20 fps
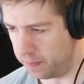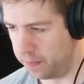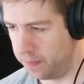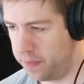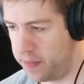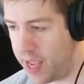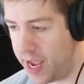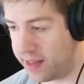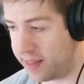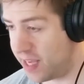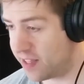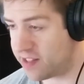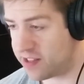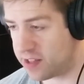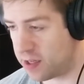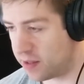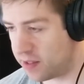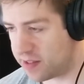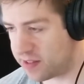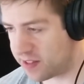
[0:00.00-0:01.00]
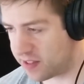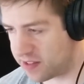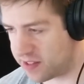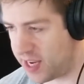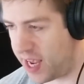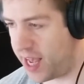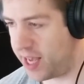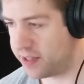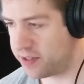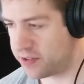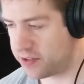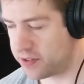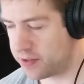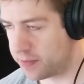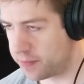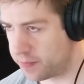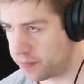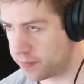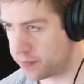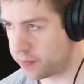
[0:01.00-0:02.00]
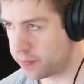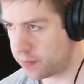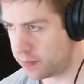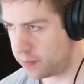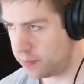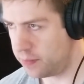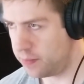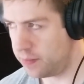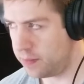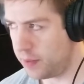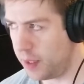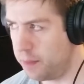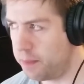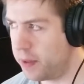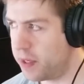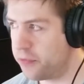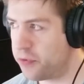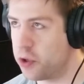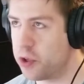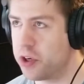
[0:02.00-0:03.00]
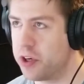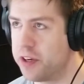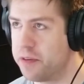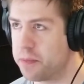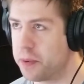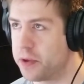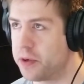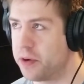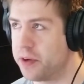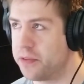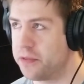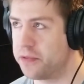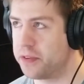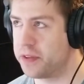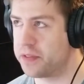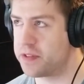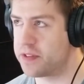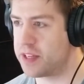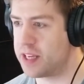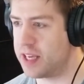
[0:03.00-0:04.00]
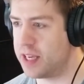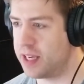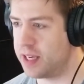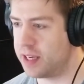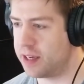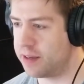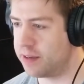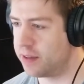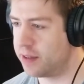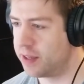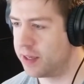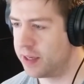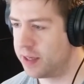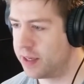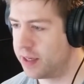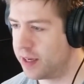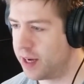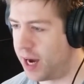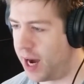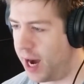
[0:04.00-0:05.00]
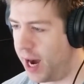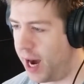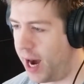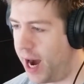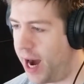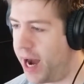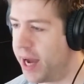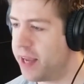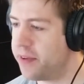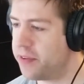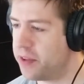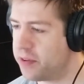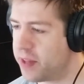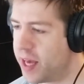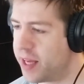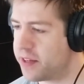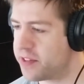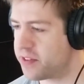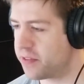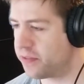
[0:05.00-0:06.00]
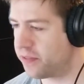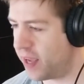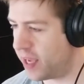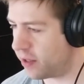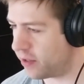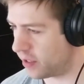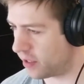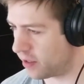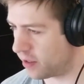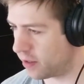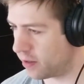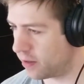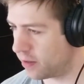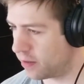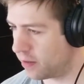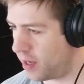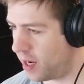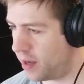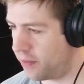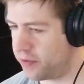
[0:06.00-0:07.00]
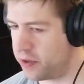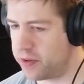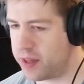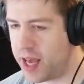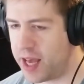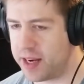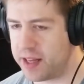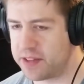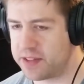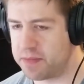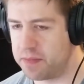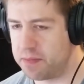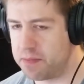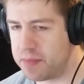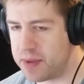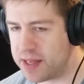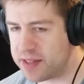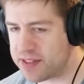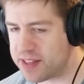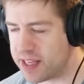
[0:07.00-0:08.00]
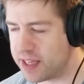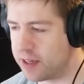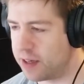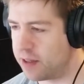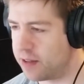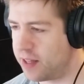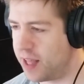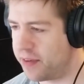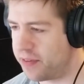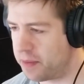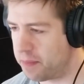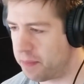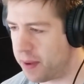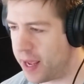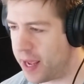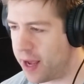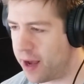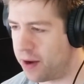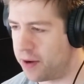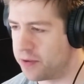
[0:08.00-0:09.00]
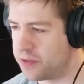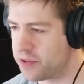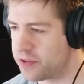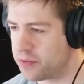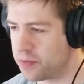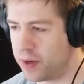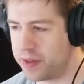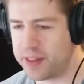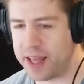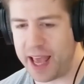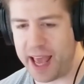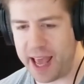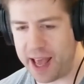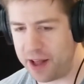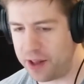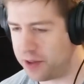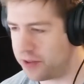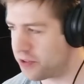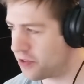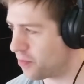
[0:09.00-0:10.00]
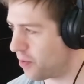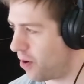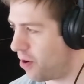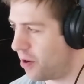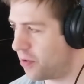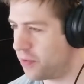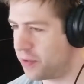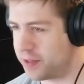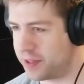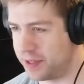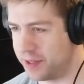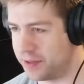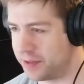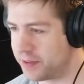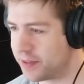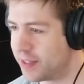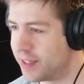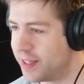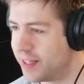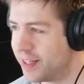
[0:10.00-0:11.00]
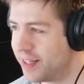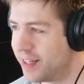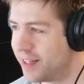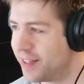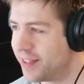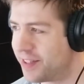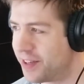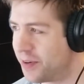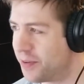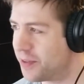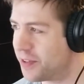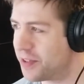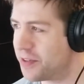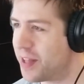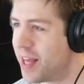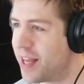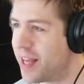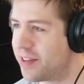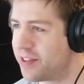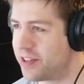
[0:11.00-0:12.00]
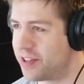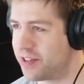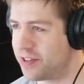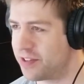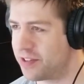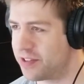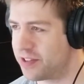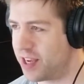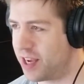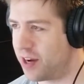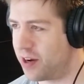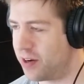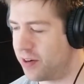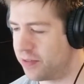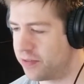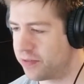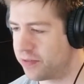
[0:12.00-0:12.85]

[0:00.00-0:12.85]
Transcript: and that's still a success. But if you could have put on 15, I view that as a failure. I view that as missing 11 pounds. What the hell's wrong with you? Don't do that to yourself.